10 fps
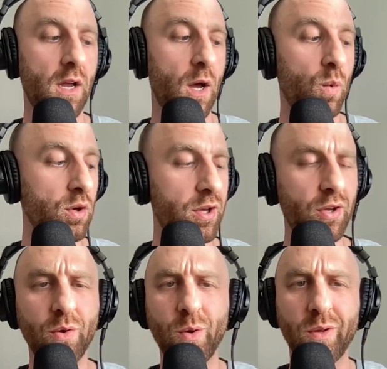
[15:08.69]
We'll
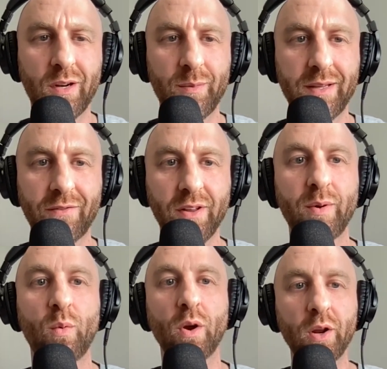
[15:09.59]
cue you a little bit differently,
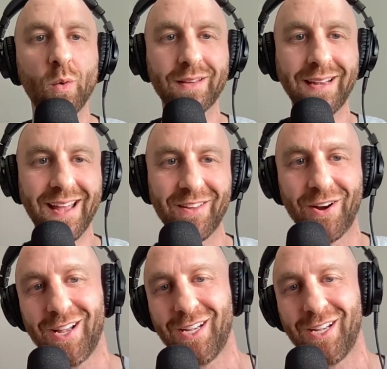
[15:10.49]
but we're going to work together